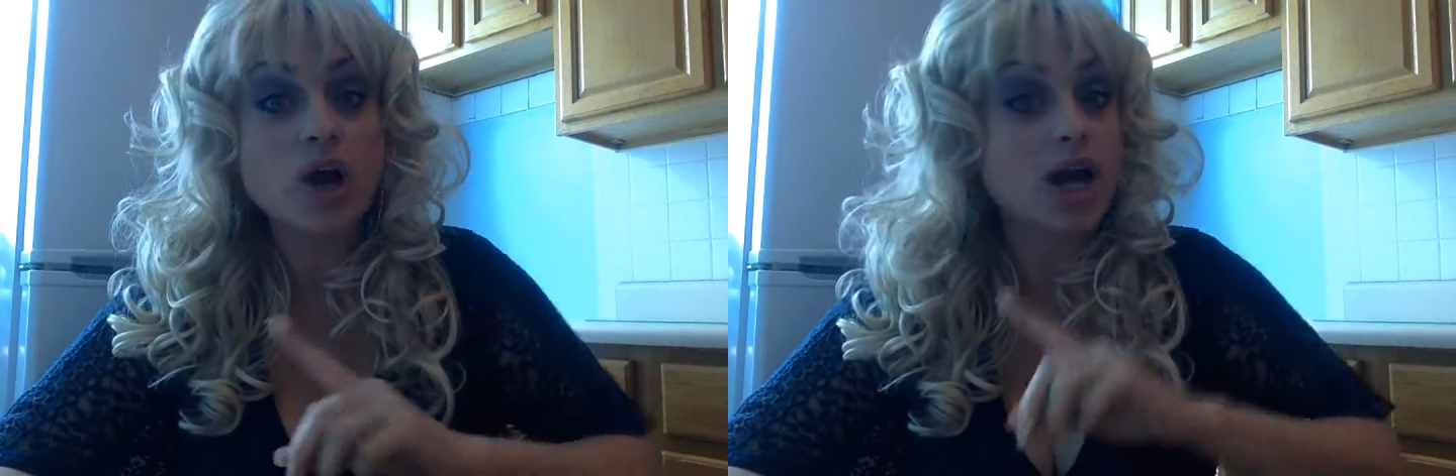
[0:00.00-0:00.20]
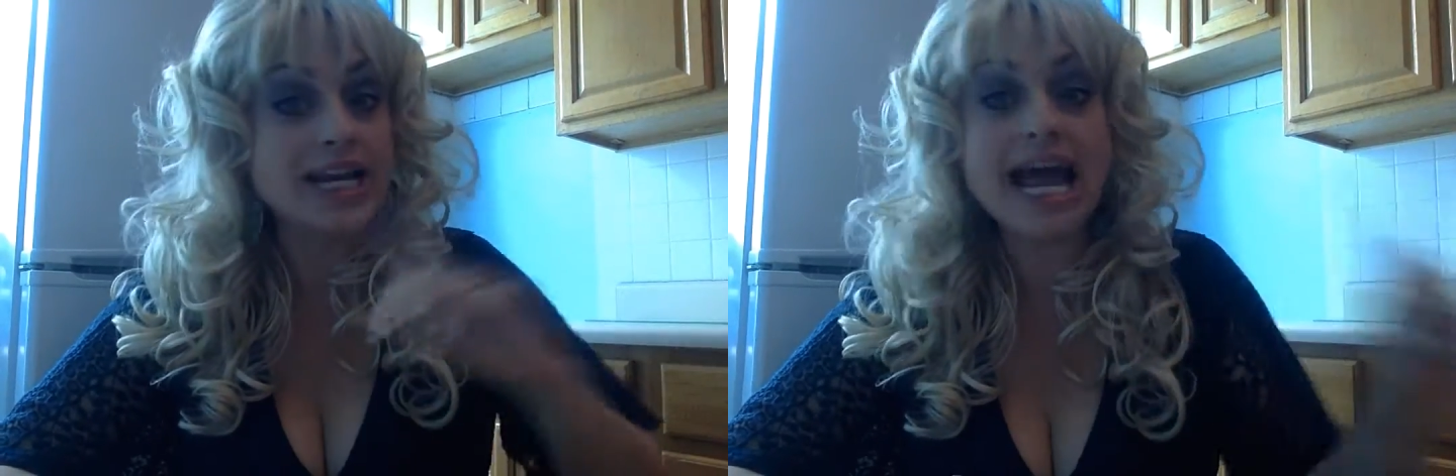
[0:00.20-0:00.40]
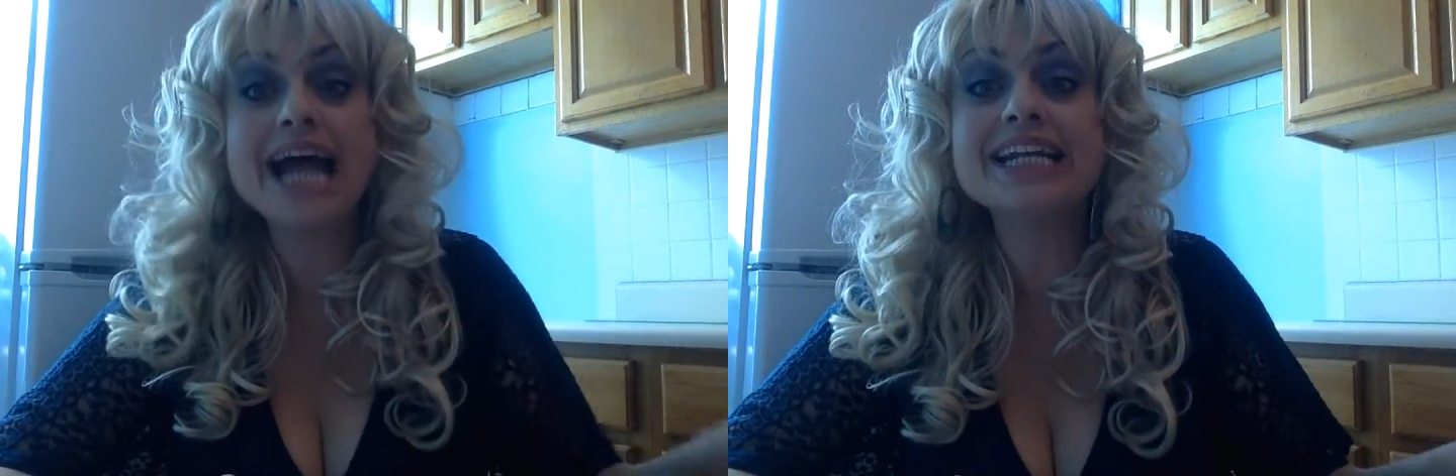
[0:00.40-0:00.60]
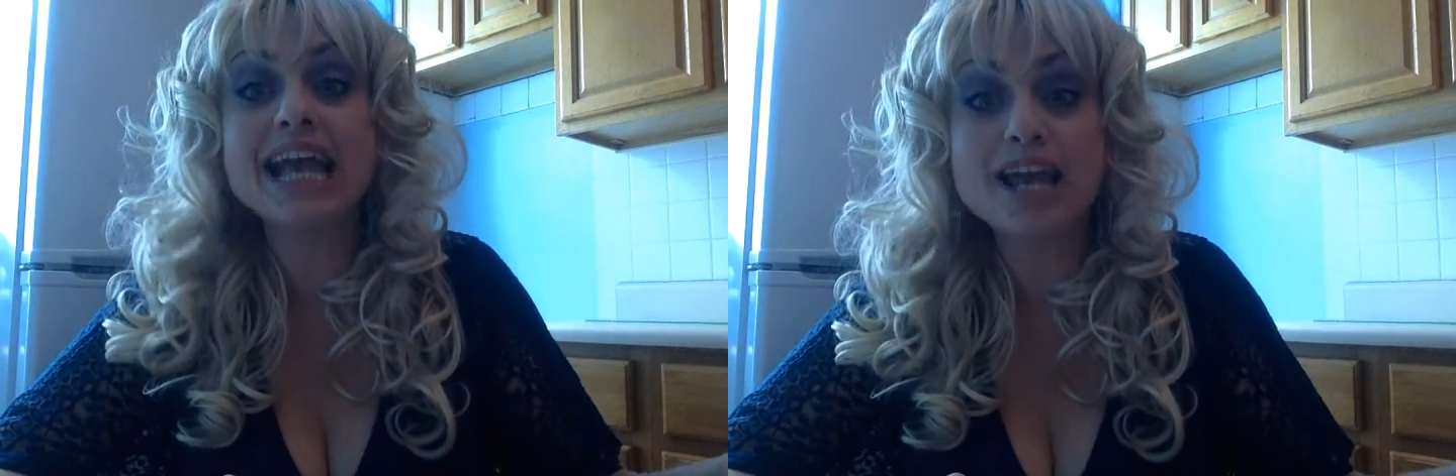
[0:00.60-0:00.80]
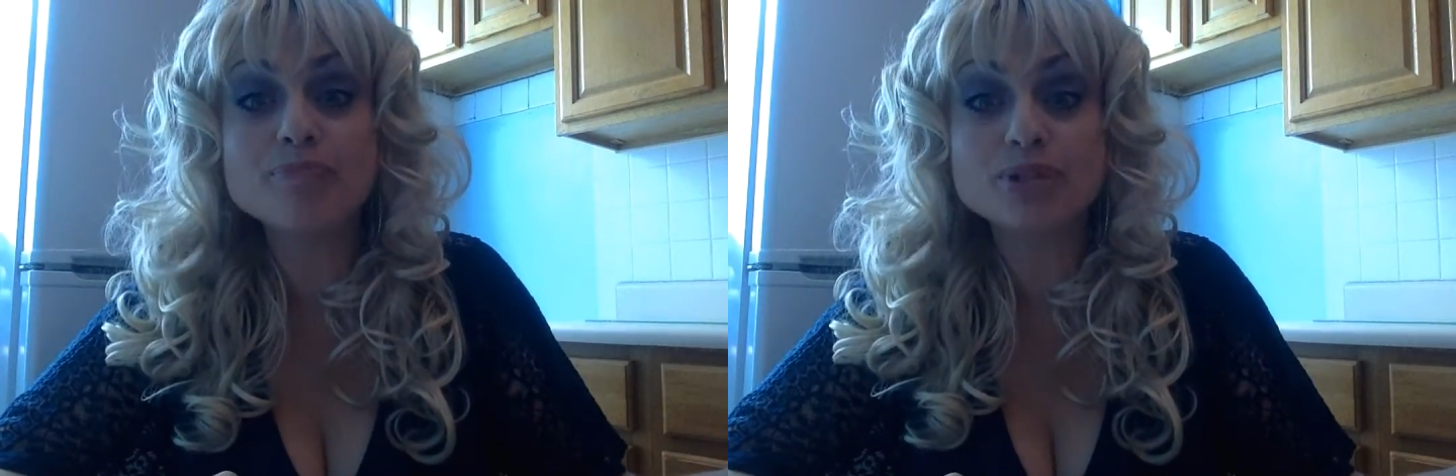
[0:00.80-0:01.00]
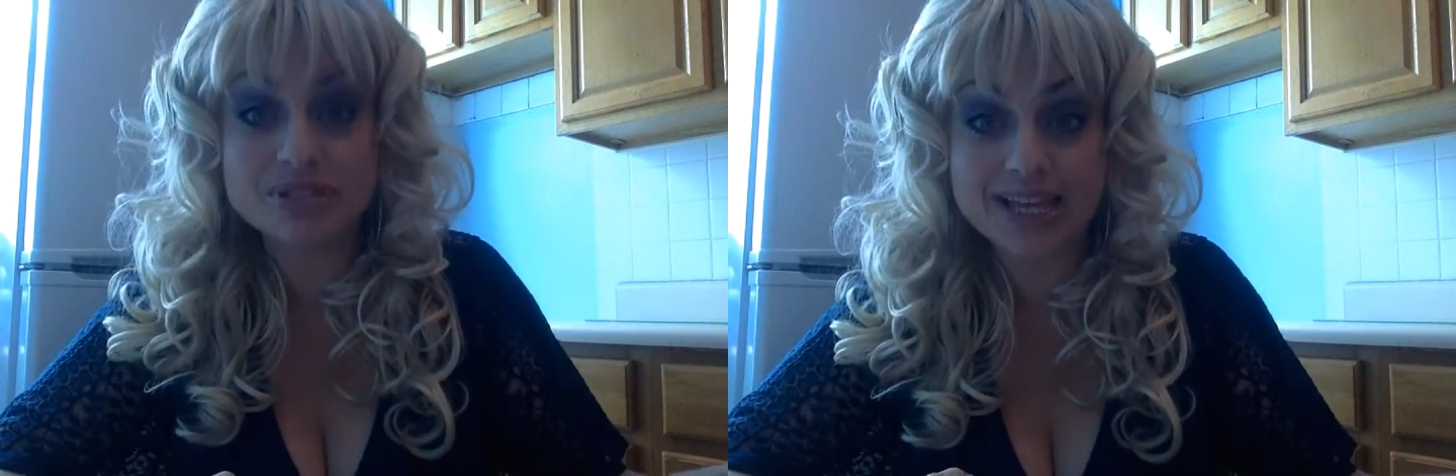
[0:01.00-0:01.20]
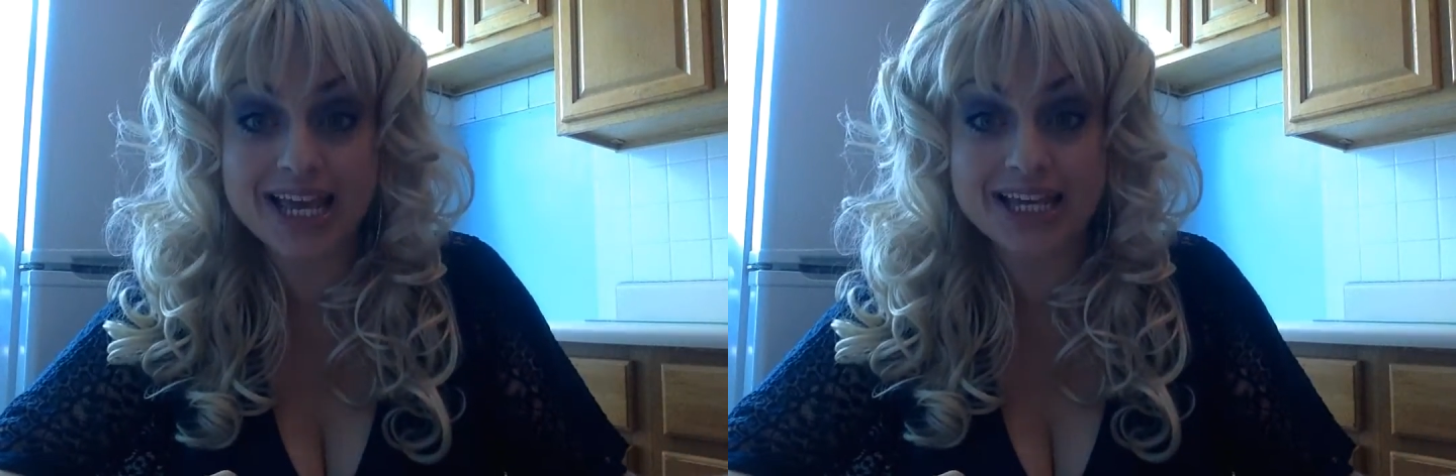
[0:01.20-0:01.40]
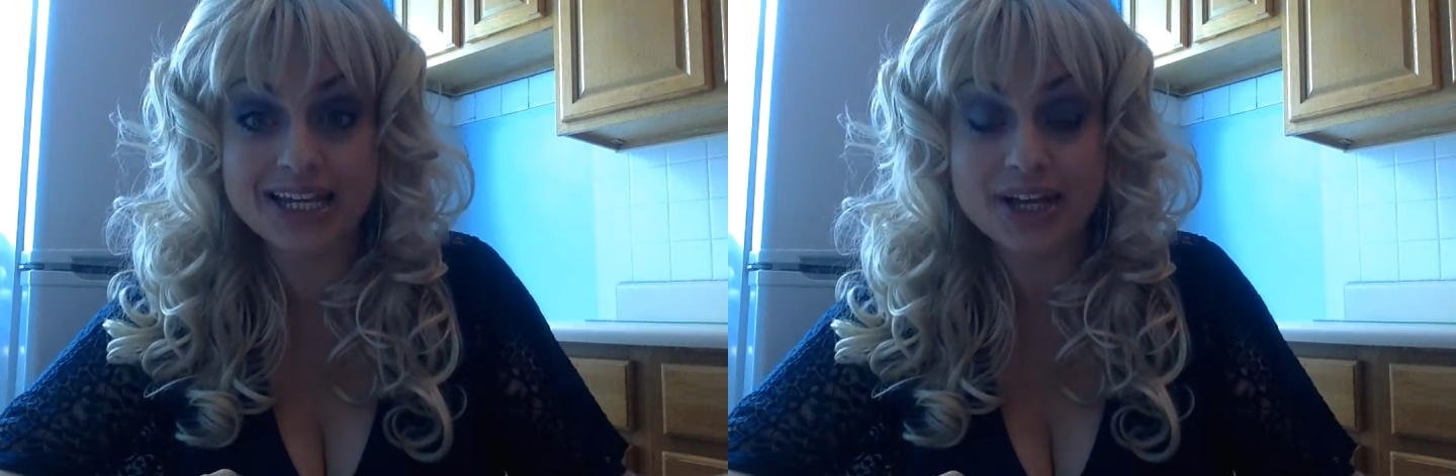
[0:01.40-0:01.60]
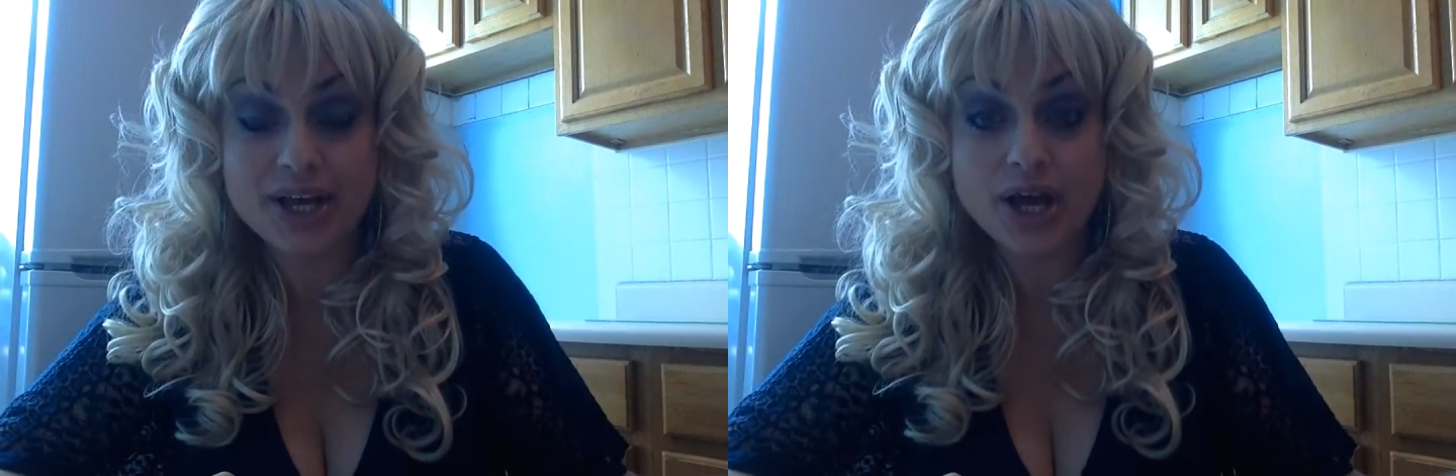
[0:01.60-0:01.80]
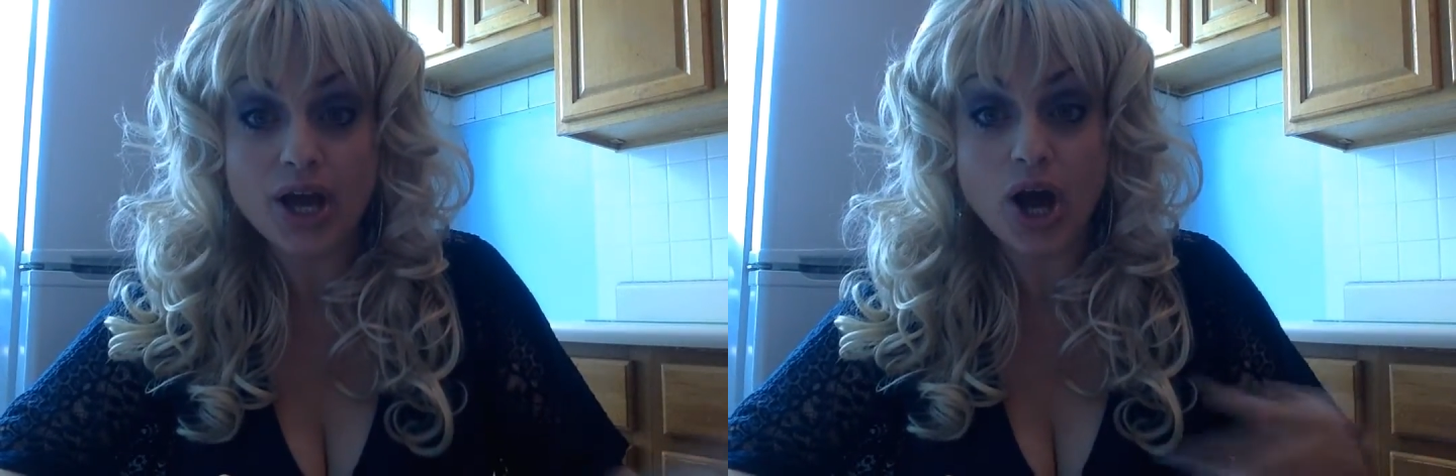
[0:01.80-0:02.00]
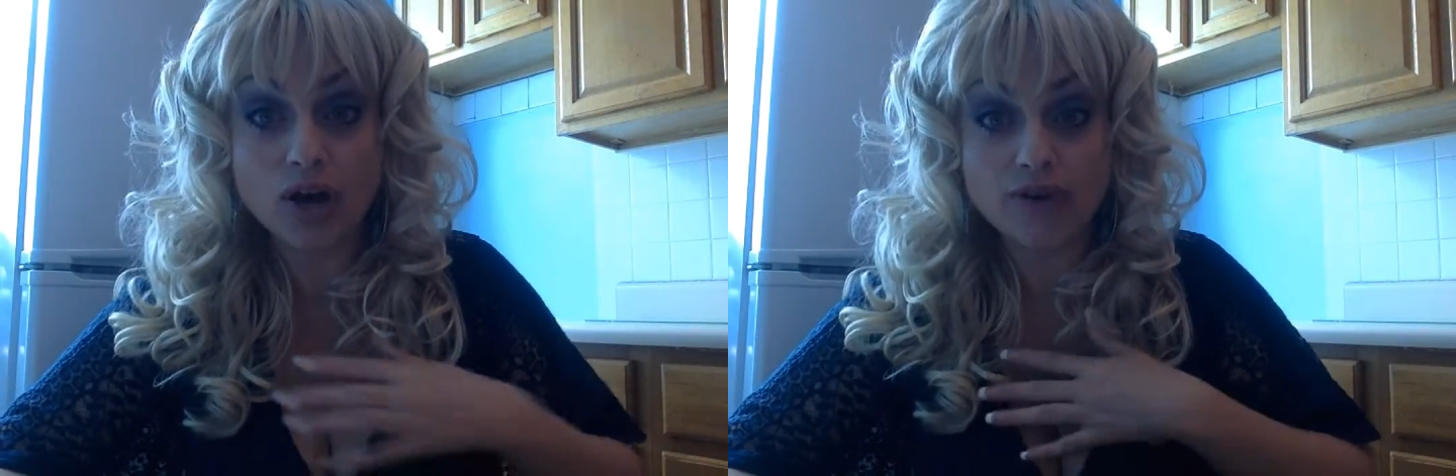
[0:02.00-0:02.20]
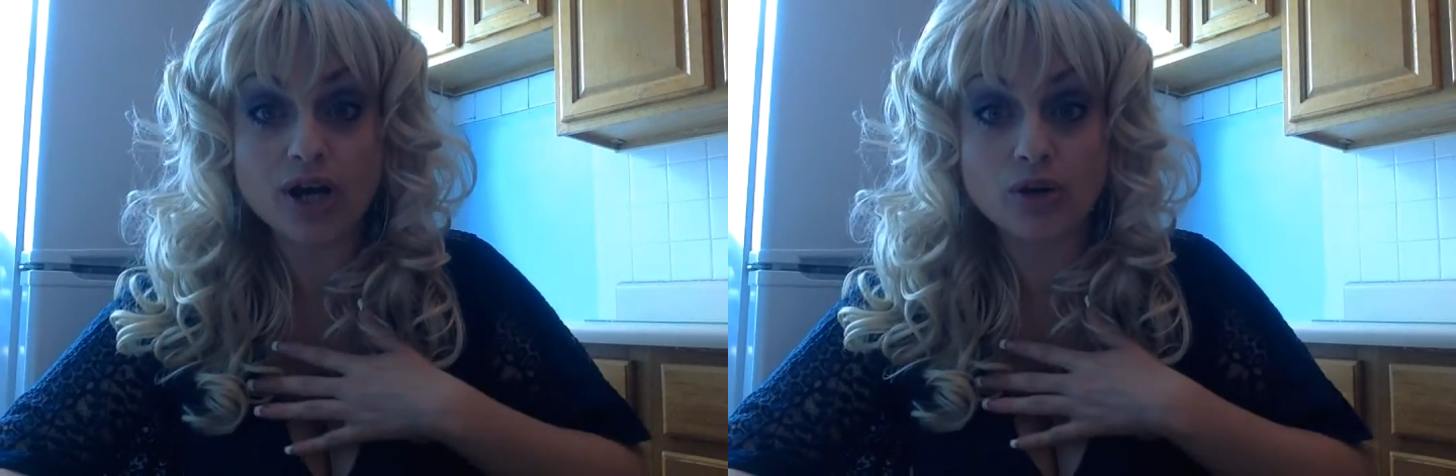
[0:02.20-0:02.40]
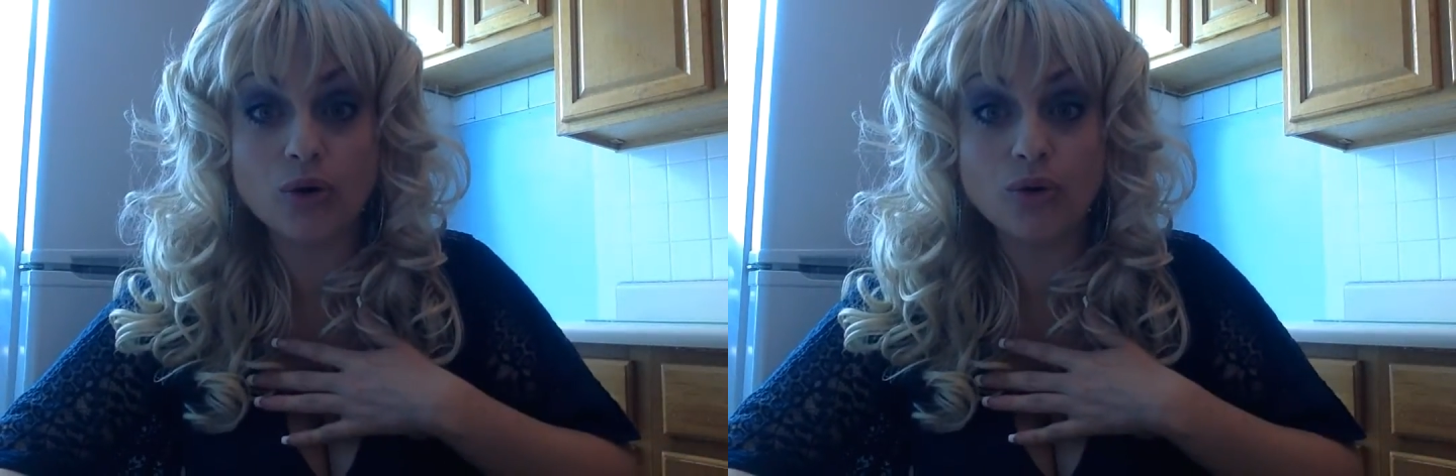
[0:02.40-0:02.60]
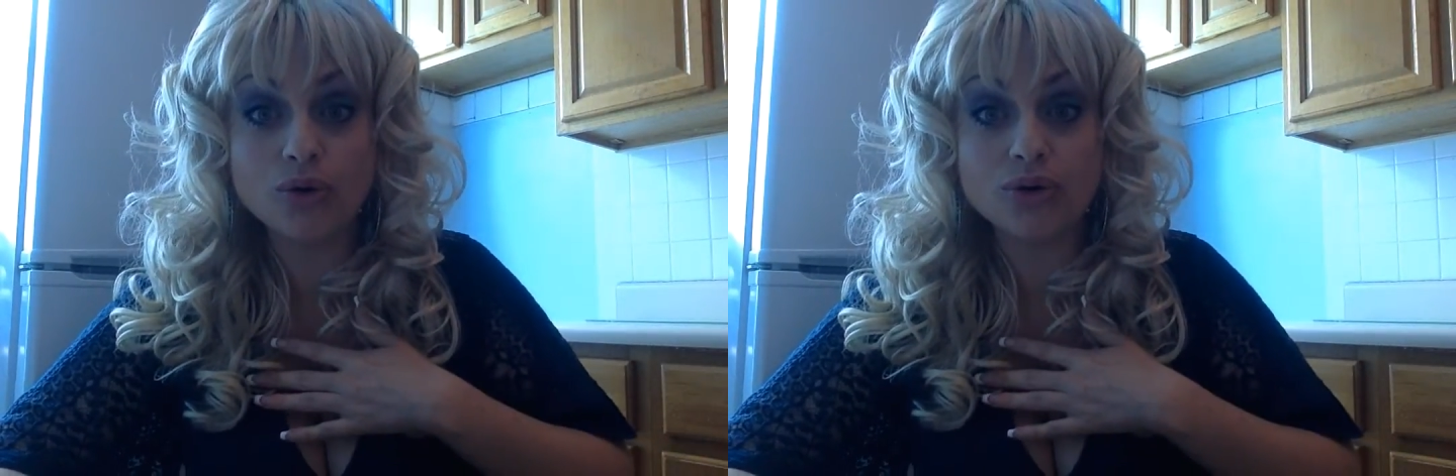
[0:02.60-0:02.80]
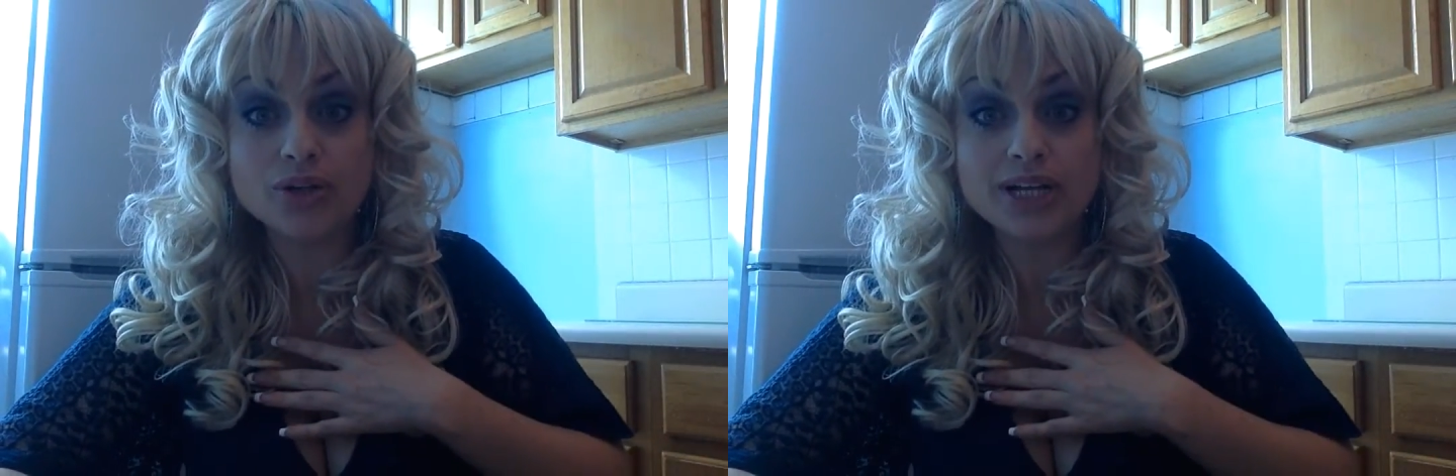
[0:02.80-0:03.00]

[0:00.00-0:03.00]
98% of our coral